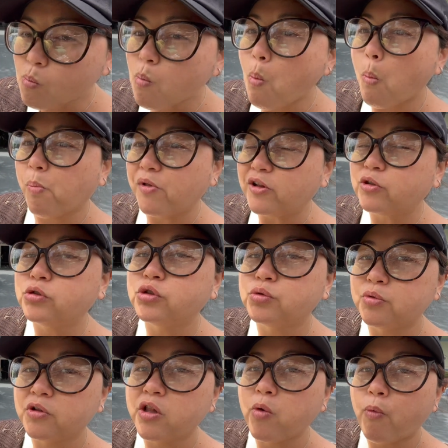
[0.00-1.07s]
Mmm, it goes
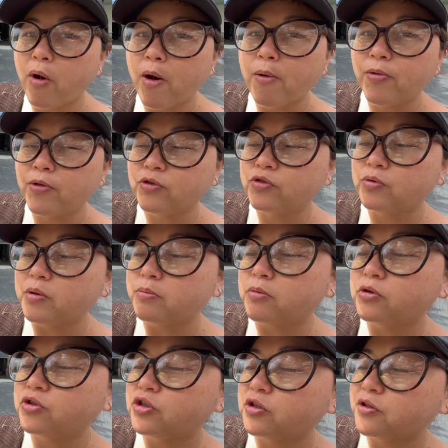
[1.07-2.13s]
really well with the sweet
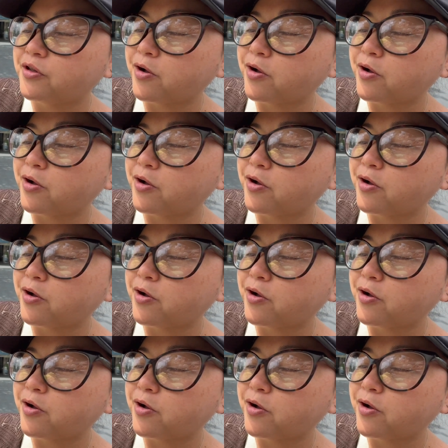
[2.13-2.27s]
mochi on the